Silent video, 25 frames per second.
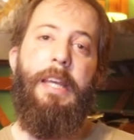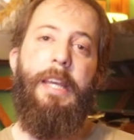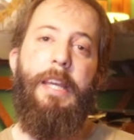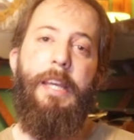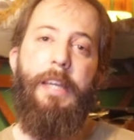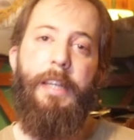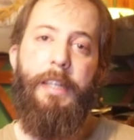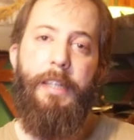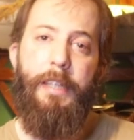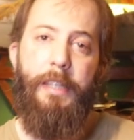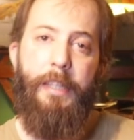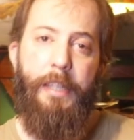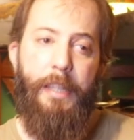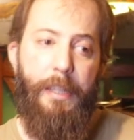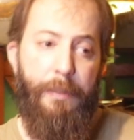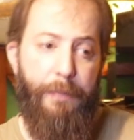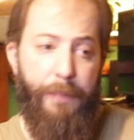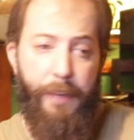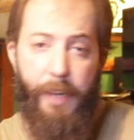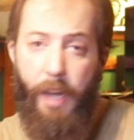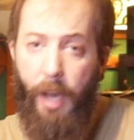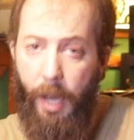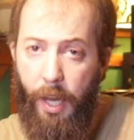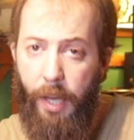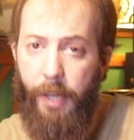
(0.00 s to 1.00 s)
And
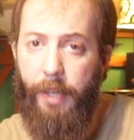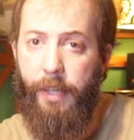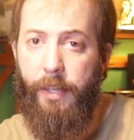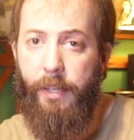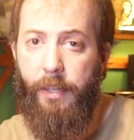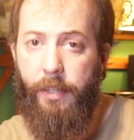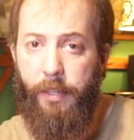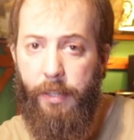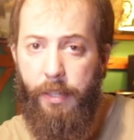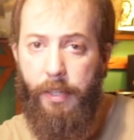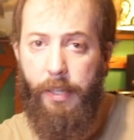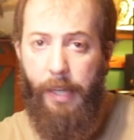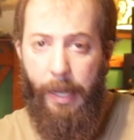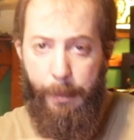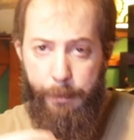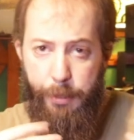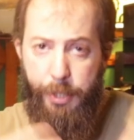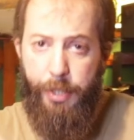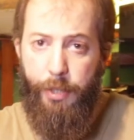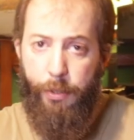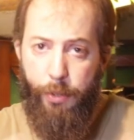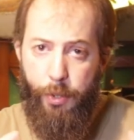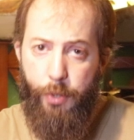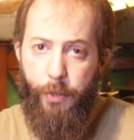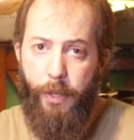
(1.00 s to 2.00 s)
even I'm
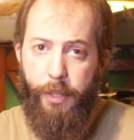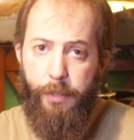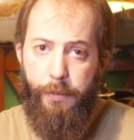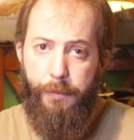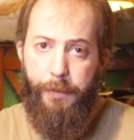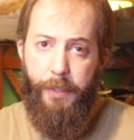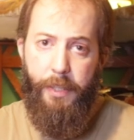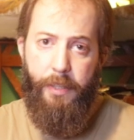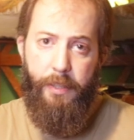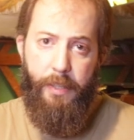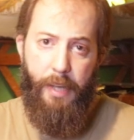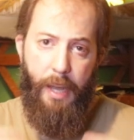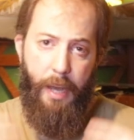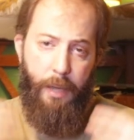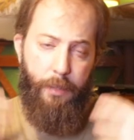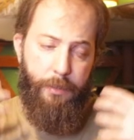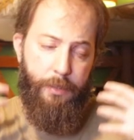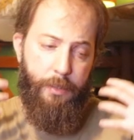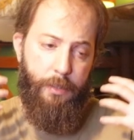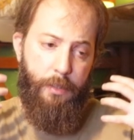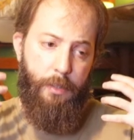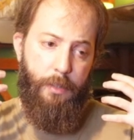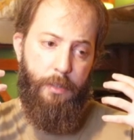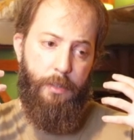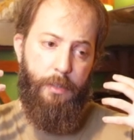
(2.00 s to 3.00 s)
still trying to figure it
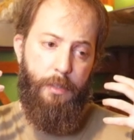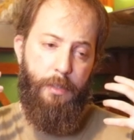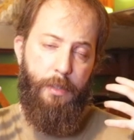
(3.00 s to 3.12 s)
out